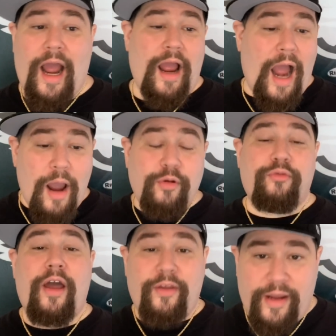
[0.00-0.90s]
I
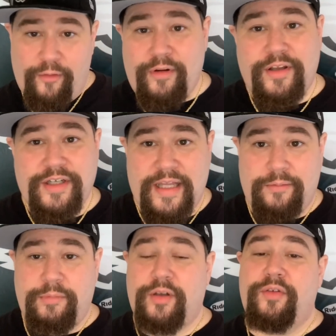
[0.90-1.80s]
would rather get rid of
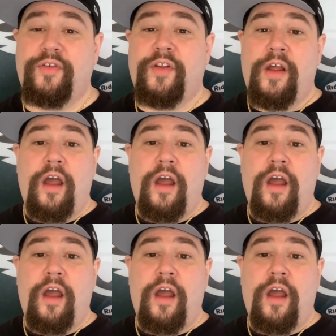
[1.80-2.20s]
Jalen Mills.